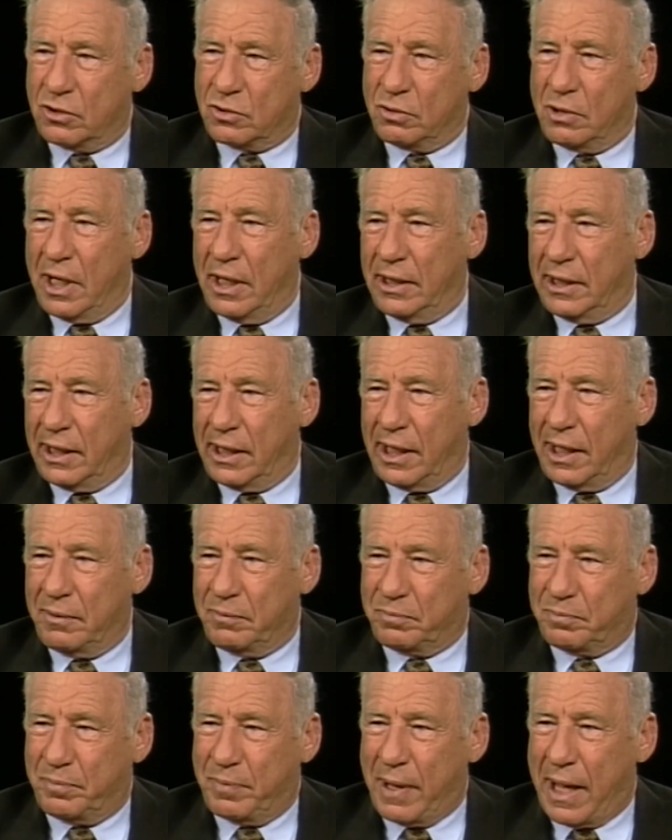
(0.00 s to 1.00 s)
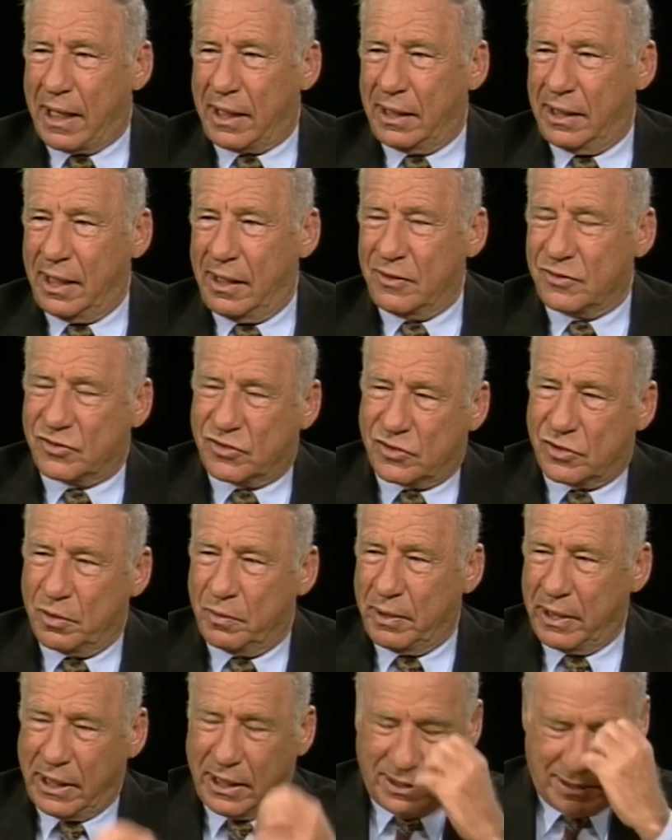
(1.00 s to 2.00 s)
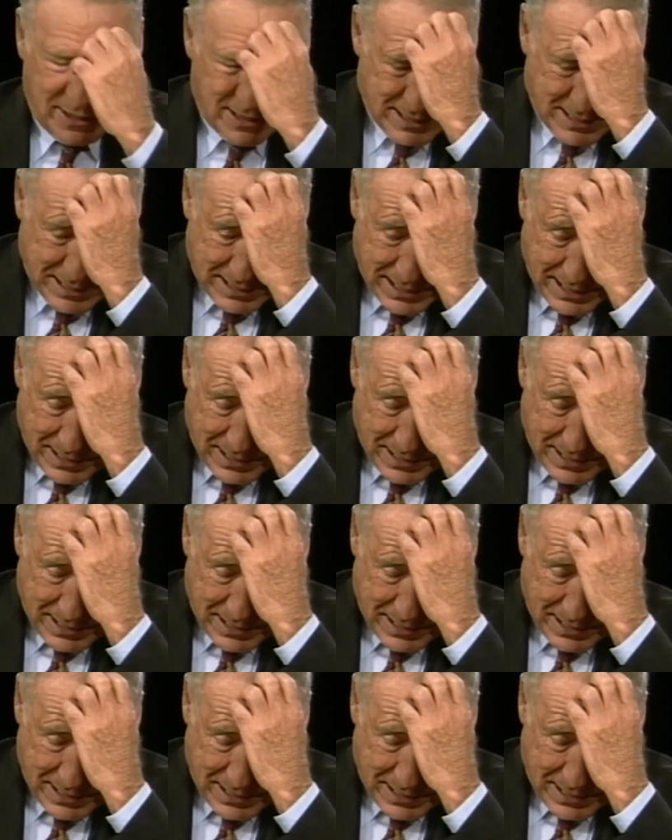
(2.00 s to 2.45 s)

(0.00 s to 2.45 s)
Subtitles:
trying to get back, suing. And,